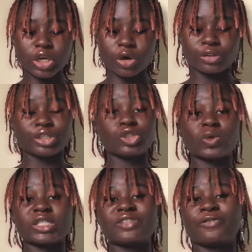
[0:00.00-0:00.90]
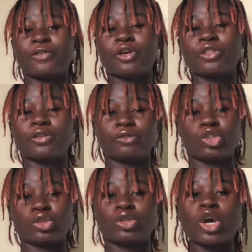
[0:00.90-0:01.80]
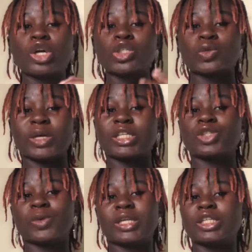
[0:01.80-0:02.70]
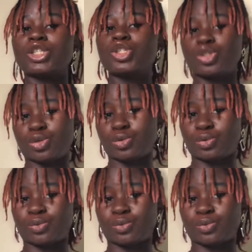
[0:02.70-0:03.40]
on the 24th of June 2022,